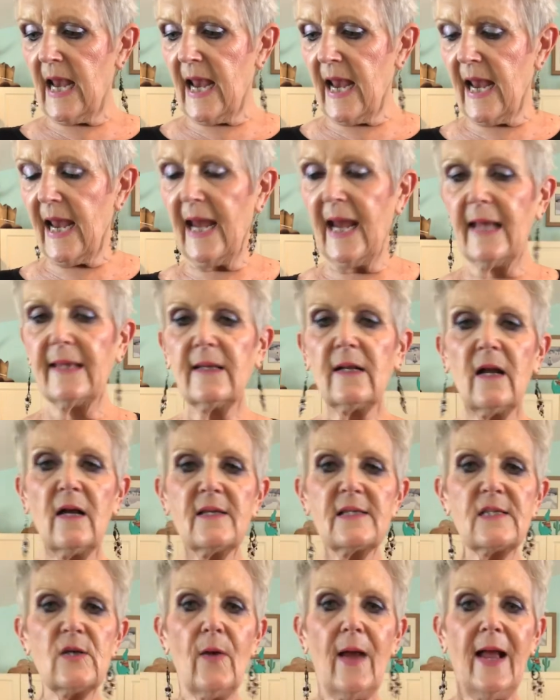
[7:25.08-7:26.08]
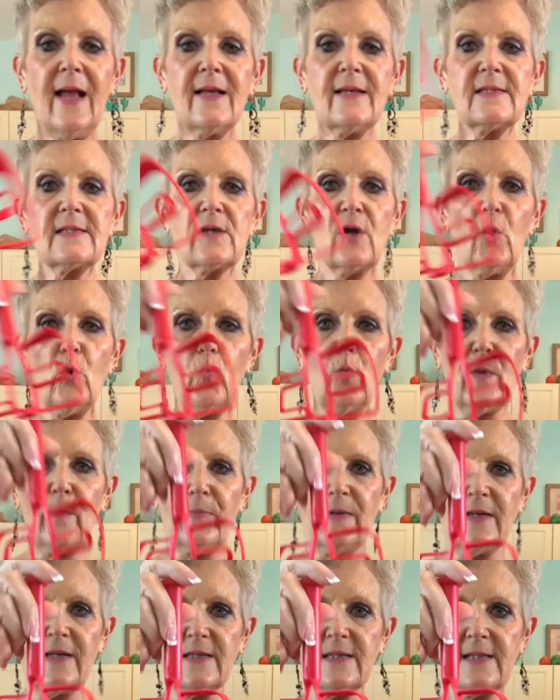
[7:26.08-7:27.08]
And it also has a
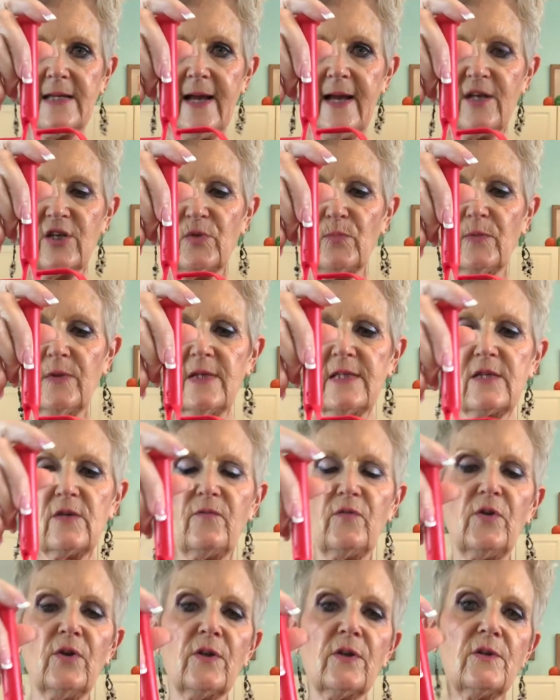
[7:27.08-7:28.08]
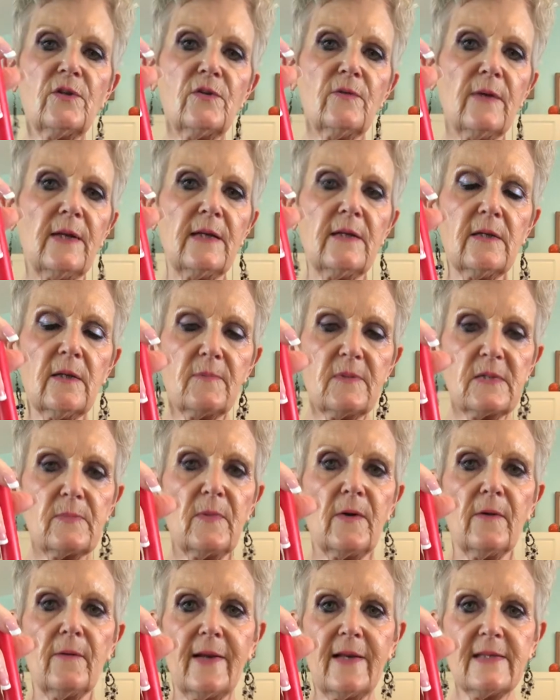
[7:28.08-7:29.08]
whipping attachment, so if you're going to do any dips,
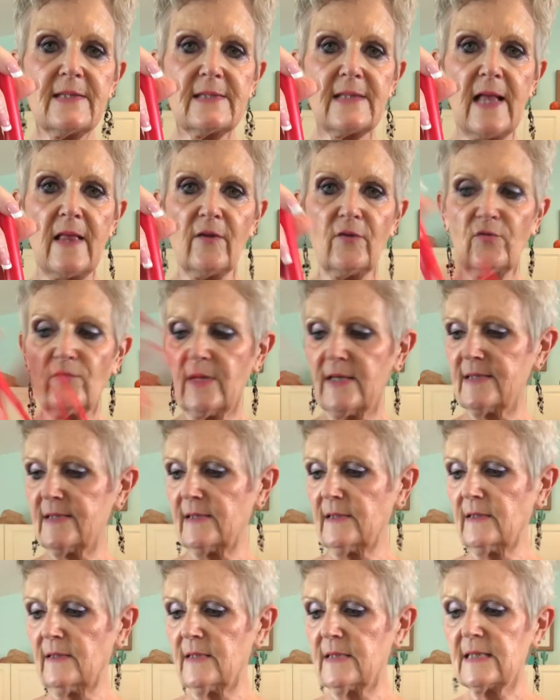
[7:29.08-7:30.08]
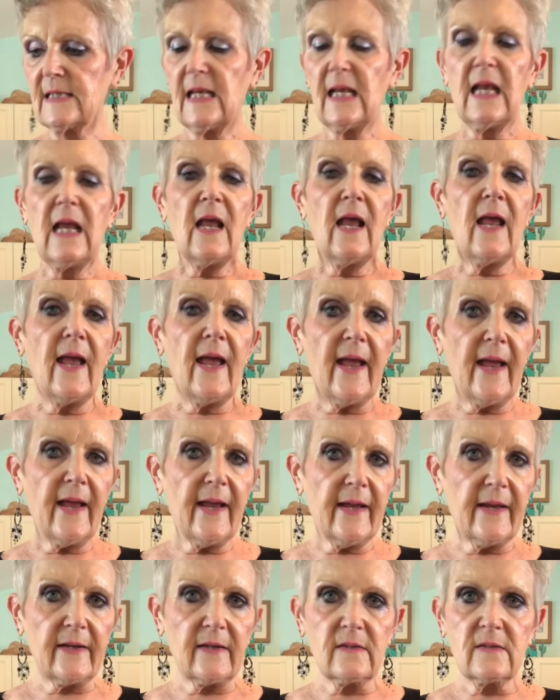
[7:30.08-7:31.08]
marinades, salad dressings,
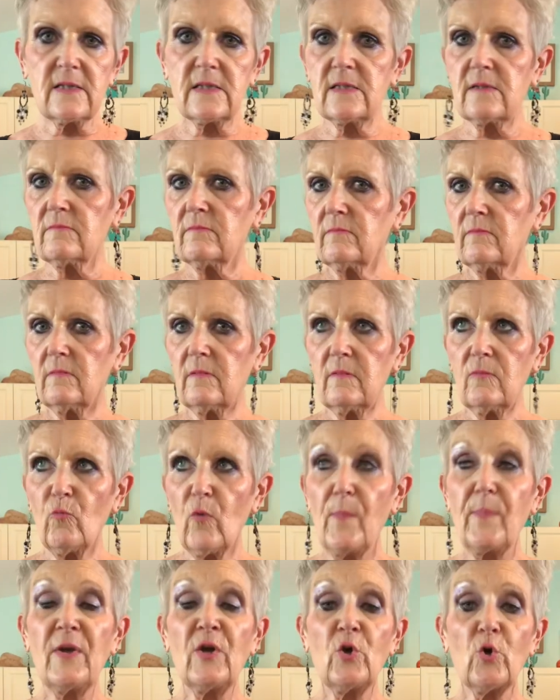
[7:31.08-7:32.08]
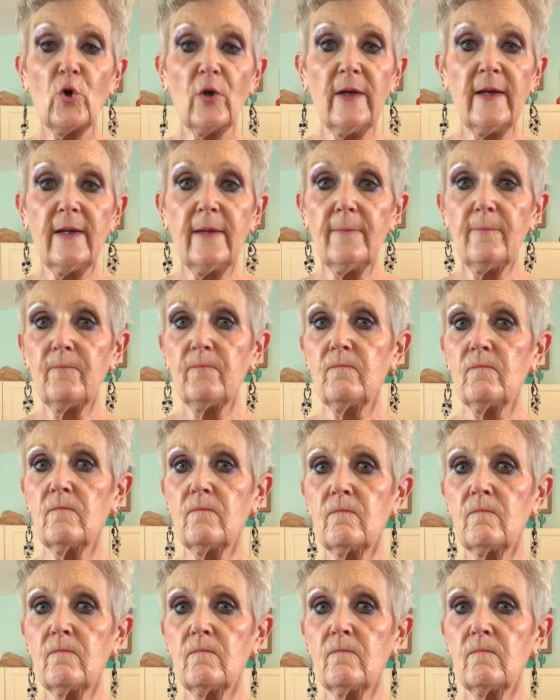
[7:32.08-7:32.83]
eggs, whipping cream,